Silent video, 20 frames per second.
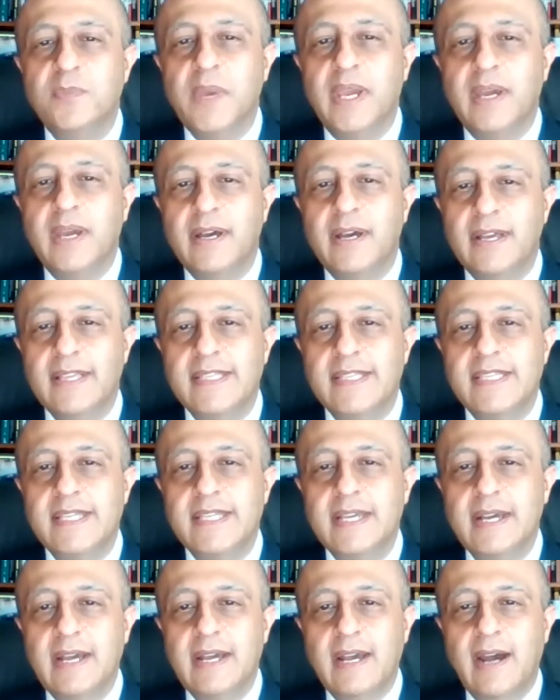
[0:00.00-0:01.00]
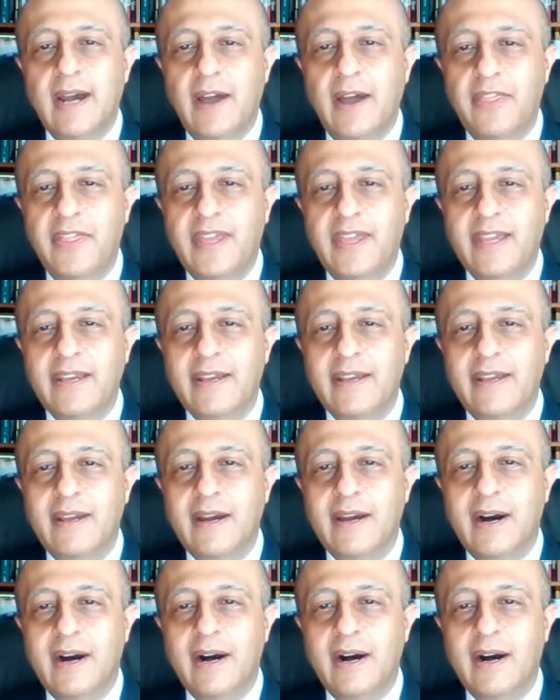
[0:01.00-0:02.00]
because I think,
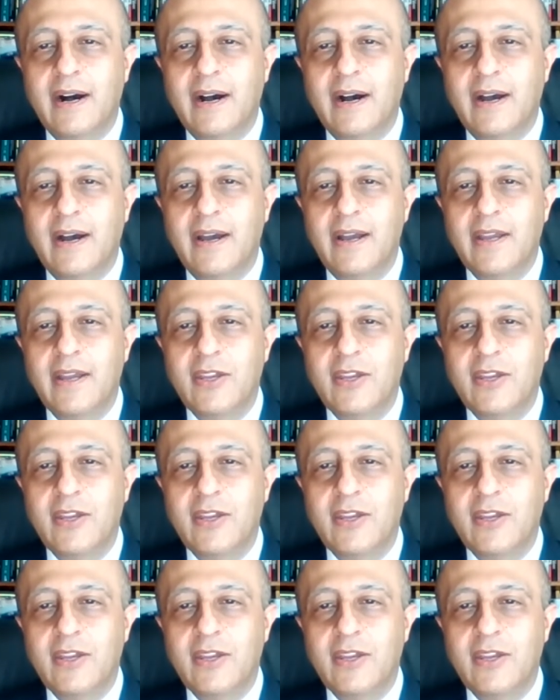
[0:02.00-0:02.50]
uh,